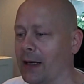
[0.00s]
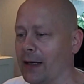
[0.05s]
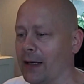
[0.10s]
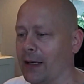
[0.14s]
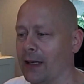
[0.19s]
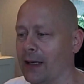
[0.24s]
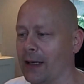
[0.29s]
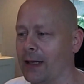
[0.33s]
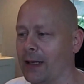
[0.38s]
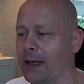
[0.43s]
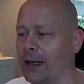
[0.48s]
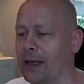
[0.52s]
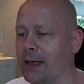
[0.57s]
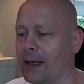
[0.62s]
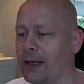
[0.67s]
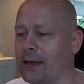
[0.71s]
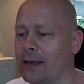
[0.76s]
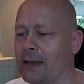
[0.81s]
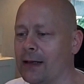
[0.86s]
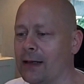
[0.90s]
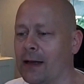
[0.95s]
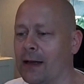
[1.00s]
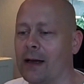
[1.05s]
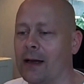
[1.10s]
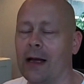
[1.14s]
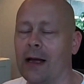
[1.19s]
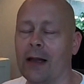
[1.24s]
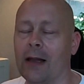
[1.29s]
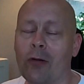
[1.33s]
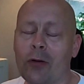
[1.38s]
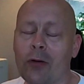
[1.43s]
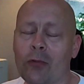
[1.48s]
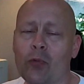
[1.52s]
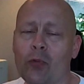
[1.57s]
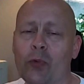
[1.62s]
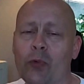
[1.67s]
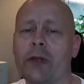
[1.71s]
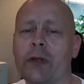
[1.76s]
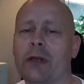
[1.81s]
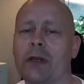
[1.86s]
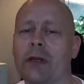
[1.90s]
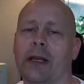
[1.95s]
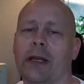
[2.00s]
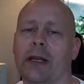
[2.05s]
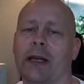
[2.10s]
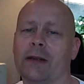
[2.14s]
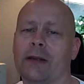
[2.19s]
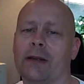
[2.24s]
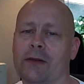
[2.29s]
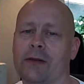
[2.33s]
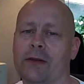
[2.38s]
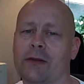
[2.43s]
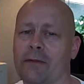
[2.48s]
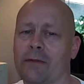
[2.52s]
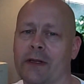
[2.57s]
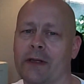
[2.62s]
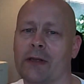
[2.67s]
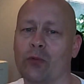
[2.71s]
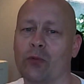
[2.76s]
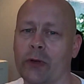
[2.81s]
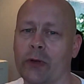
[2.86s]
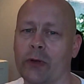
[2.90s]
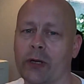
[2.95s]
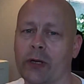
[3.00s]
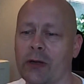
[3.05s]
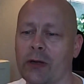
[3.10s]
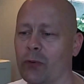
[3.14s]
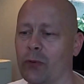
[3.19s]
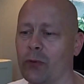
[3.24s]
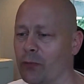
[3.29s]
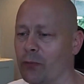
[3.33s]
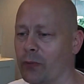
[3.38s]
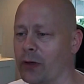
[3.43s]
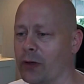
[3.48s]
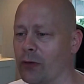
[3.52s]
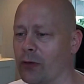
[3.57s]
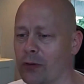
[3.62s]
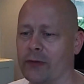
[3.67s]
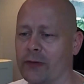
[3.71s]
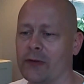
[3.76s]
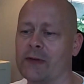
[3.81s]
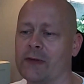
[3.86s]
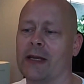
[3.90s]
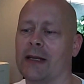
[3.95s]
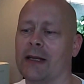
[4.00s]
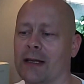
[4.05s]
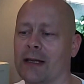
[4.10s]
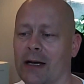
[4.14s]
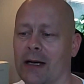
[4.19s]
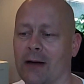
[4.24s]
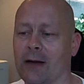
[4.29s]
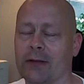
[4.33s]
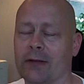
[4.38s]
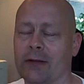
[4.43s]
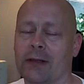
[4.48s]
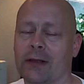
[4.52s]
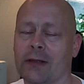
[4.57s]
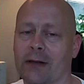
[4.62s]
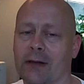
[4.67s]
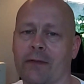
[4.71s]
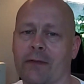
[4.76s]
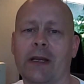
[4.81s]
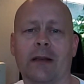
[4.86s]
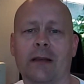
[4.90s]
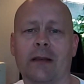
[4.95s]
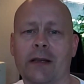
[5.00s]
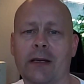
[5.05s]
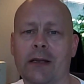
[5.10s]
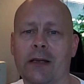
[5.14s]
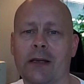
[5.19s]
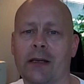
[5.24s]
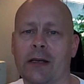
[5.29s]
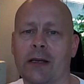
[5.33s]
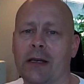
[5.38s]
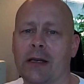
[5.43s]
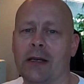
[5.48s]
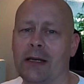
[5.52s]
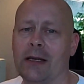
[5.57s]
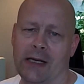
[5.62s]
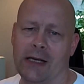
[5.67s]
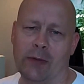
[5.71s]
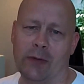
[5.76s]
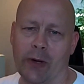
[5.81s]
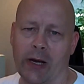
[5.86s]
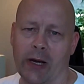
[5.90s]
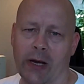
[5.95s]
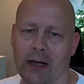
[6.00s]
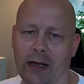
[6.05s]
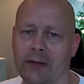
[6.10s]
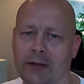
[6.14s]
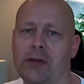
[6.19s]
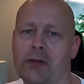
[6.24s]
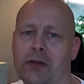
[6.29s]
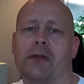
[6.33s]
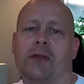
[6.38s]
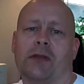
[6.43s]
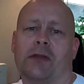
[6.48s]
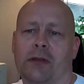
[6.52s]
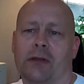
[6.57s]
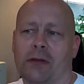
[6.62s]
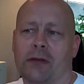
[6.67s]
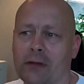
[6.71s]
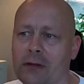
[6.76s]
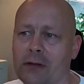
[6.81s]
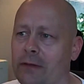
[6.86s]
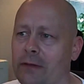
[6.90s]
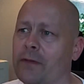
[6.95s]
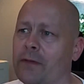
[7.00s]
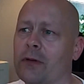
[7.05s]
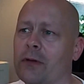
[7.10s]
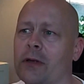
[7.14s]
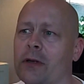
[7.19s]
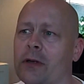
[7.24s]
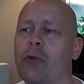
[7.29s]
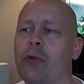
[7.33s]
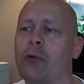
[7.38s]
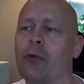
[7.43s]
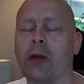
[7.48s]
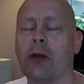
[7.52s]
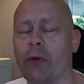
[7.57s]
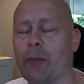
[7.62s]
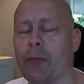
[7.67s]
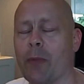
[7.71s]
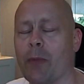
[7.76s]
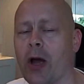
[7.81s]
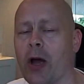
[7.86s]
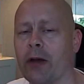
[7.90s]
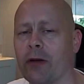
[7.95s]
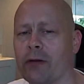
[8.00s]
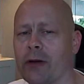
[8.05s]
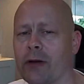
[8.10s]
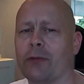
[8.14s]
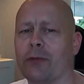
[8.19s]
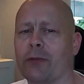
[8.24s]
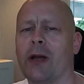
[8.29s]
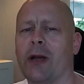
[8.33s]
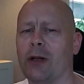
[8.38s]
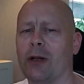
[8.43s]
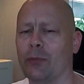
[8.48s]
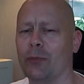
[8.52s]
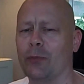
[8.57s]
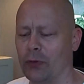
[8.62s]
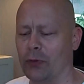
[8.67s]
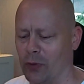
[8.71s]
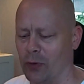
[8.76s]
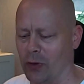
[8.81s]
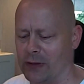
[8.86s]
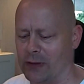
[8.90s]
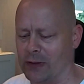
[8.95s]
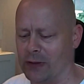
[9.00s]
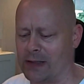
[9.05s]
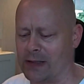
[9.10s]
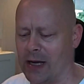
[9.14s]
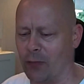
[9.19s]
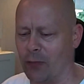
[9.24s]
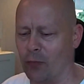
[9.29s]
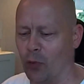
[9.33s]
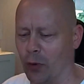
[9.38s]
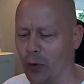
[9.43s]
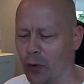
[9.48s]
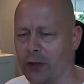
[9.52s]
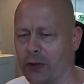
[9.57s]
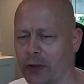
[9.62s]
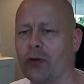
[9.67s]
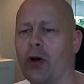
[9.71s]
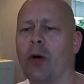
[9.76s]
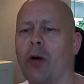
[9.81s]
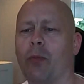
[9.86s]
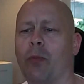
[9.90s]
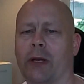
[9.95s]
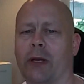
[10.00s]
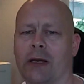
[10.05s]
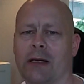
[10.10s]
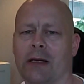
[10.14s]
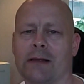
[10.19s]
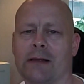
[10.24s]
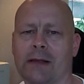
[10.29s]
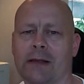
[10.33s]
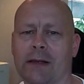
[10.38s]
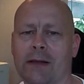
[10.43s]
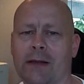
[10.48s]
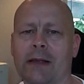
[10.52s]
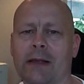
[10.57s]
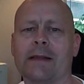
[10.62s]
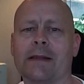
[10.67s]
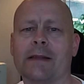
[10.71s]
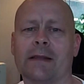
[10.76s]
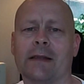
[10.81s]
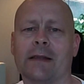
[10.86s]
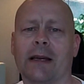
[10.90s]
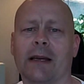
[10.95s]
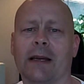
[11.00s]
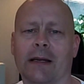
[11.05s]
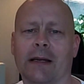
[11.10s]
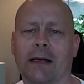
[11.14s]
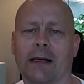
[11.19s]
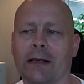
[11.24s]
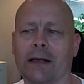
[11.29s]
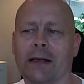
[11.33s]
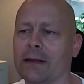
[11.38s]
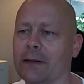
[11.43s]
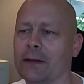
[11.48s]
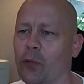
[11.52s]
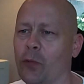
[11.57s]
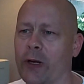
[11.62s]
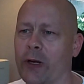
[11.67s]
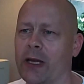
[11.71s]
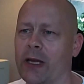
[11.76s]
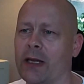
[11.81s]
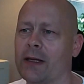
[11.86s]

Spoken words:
And along with the lectures of this week, we also send out a weekly email just for a quick reminder and to help you understand what the topic is this week.